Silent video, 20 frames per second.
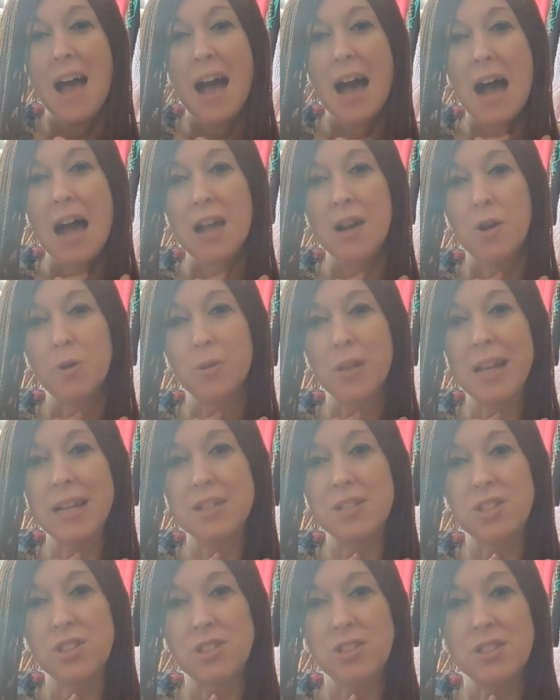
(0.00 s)
I don't
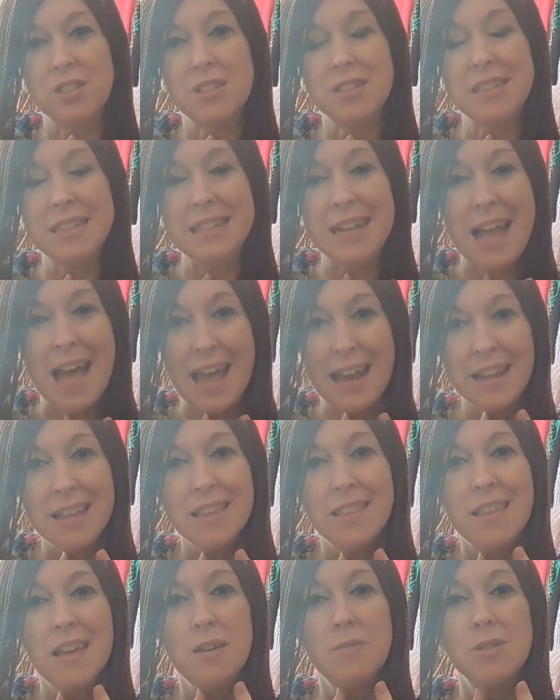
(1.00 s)
like to eat
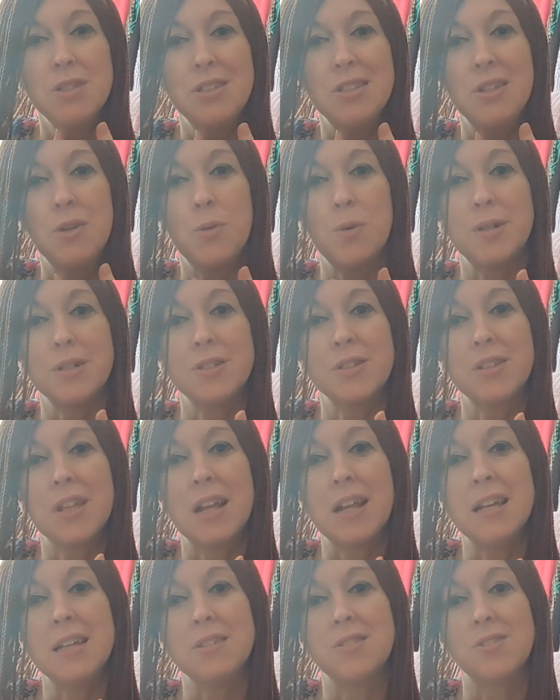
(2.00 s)
anything with seed oils
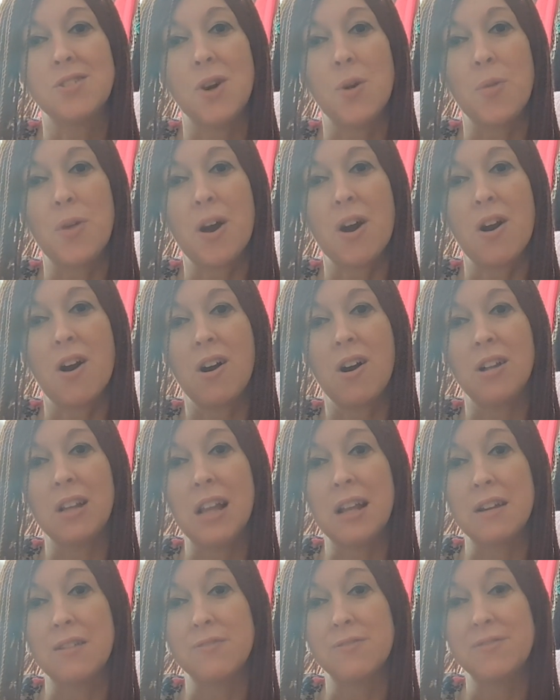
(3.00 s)
in it, so there a
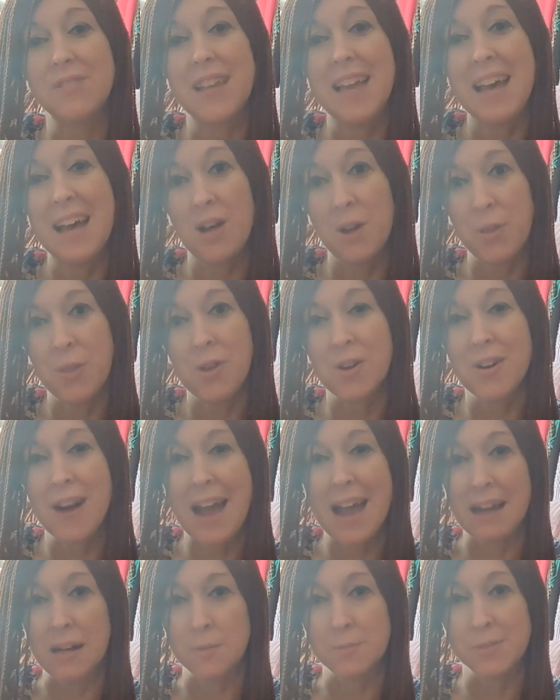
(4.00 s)
lot of healthier
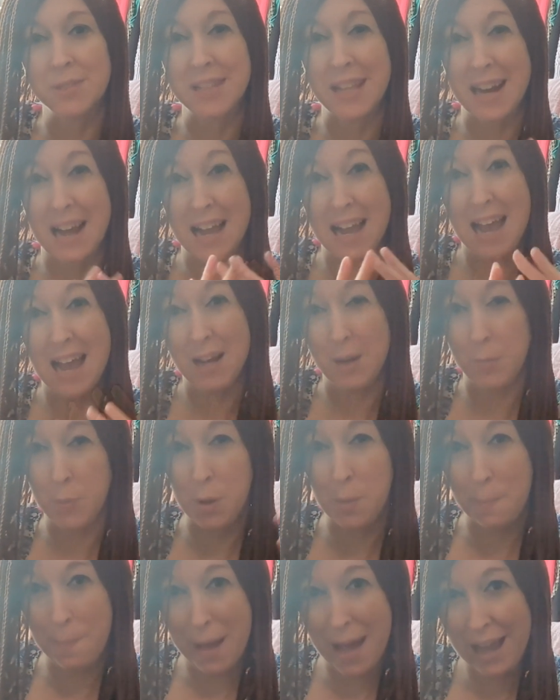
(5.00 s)
items that I had to
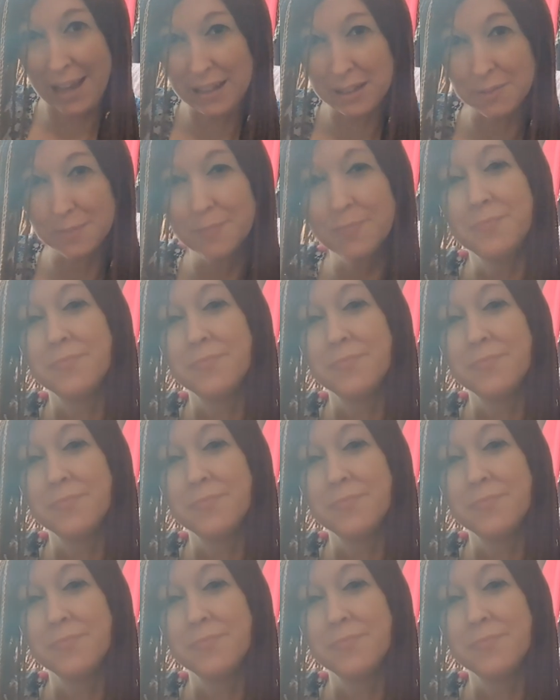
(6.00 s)
put back